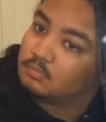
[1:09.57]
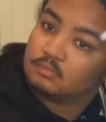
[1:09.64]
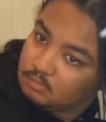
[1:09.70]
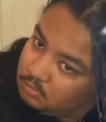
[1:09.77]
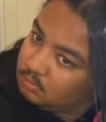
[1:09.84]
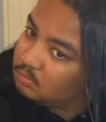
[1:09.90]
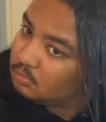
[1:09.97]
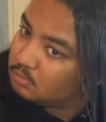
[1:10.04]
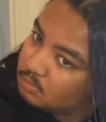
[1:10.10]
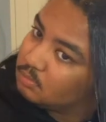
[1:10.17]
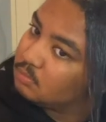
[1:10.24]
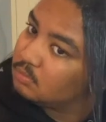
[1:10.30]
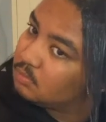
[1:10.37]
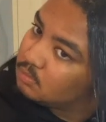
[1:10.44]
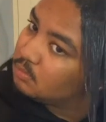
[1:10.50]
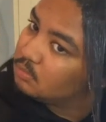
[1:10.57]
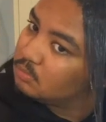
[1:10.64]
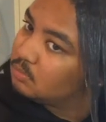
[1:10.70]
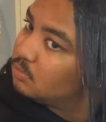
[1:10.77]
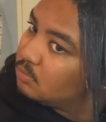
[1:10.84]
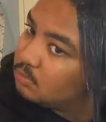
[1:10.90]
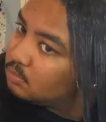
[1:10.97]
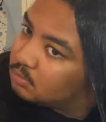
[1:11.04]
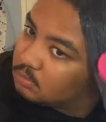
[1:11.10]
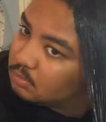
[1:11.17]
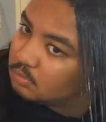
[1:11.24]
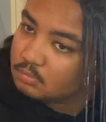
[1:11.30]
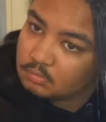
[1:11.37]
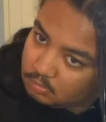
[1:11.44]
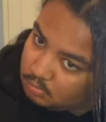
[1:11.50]
trying to say? It pairs
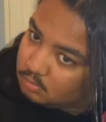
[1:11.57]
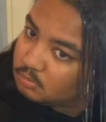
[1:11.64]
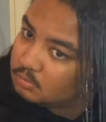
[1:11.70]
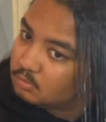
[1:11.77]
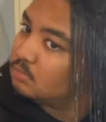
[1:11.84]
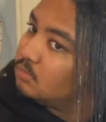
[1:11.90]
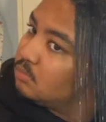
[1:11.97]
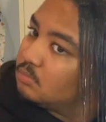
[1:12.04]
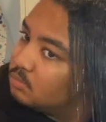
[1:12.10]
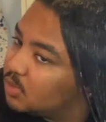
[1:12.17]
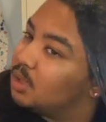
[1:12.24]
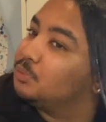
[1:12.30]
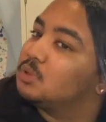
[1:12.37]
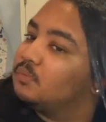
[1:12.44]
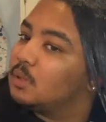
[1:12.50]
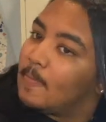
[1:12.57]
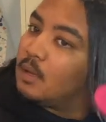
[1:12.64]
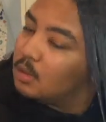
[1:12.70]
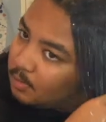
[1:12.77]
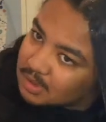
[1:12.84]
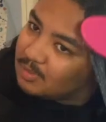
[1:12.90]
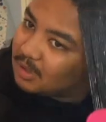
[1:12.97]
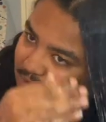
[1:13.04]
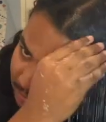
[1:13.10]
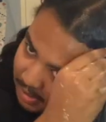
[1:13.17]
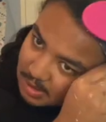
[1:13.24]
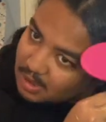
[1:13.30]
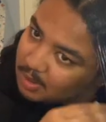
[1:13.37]
with the protein conditioner, so